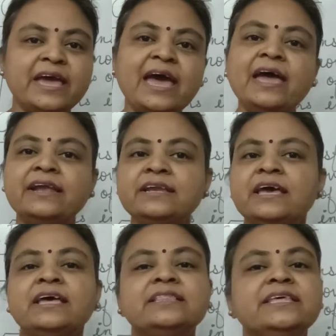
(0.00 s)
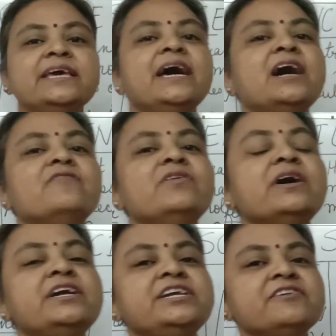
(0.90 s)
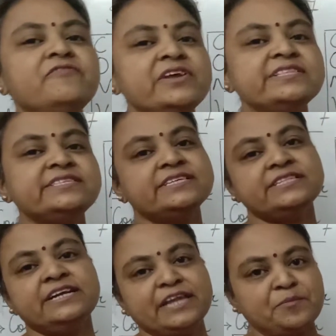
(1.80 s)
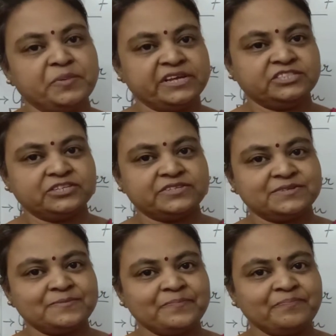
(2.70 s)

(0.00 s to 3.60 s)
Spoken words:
and they have a difference in their temperatures.